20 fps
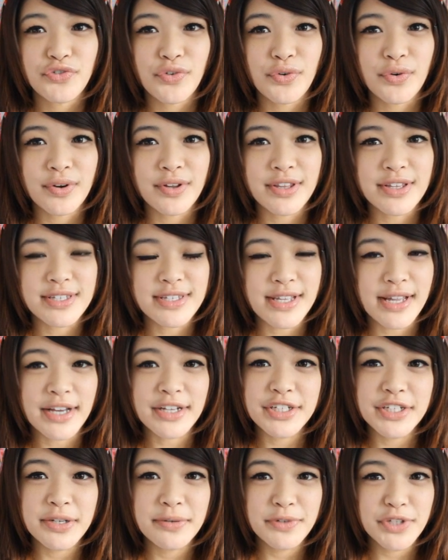for the
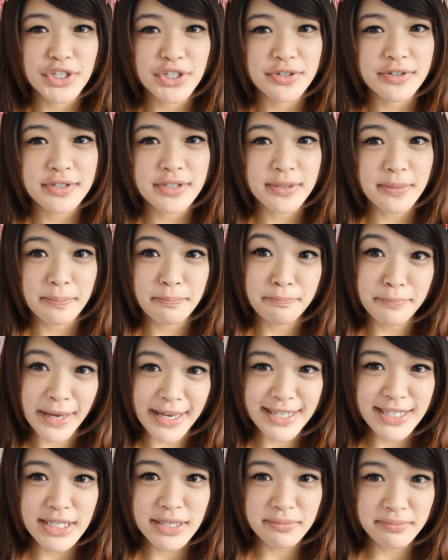selection choose
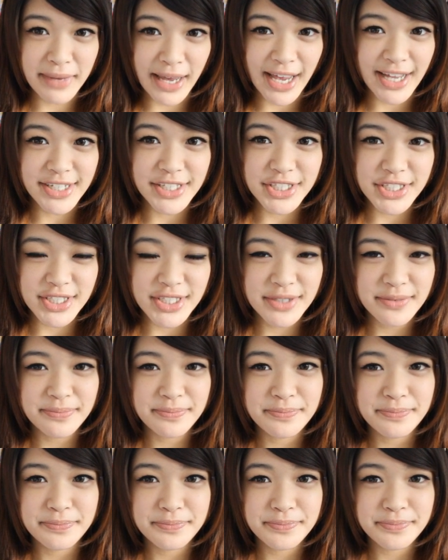best match.
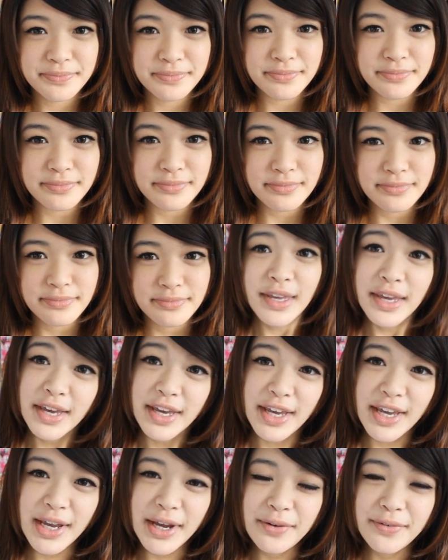
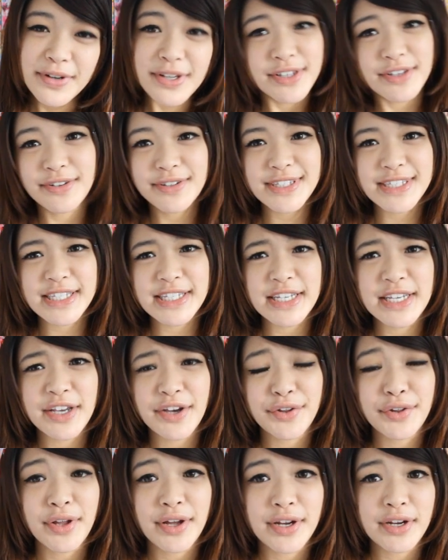Here we don't see
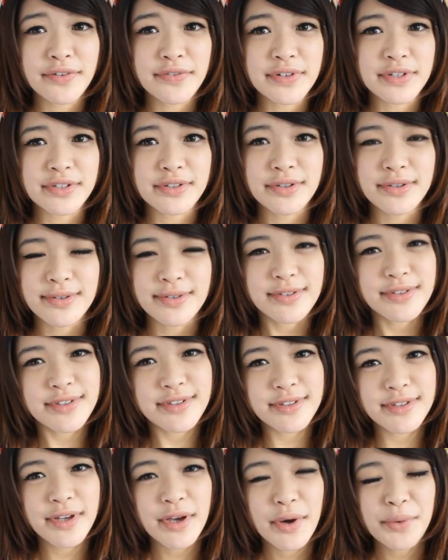a lot of
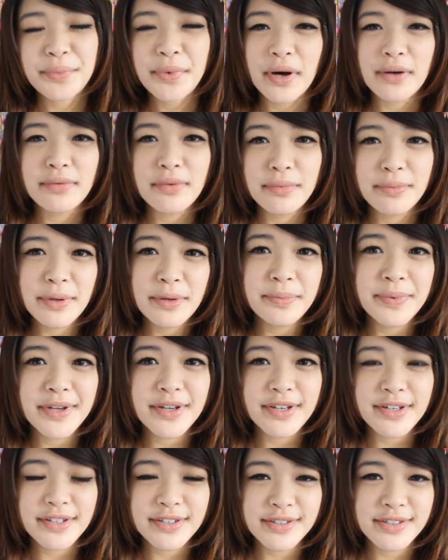results, probably
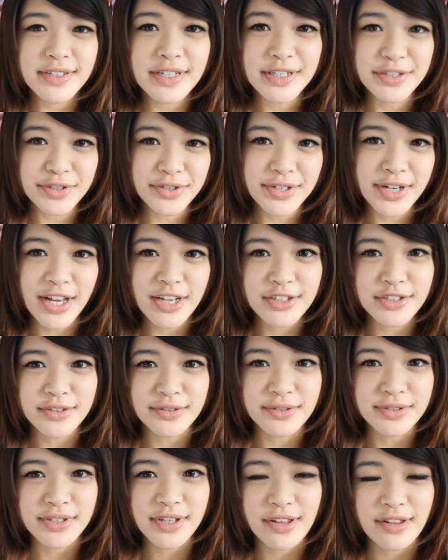because
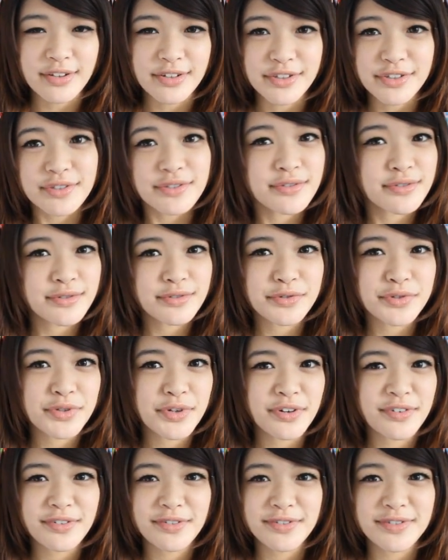international sellers
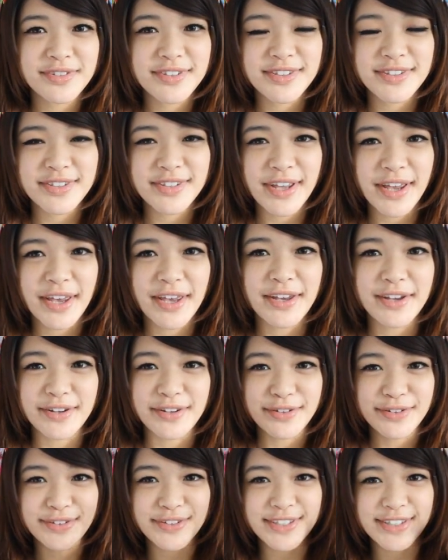don't say
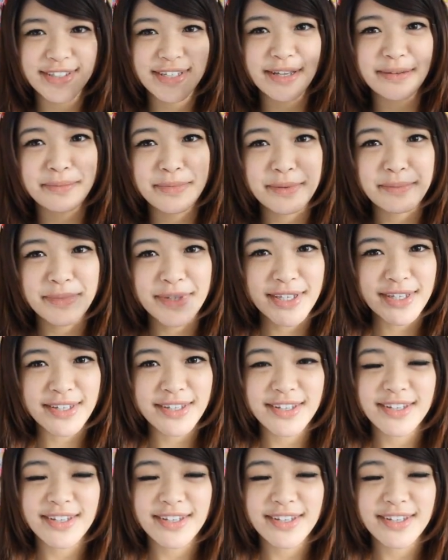usamimi.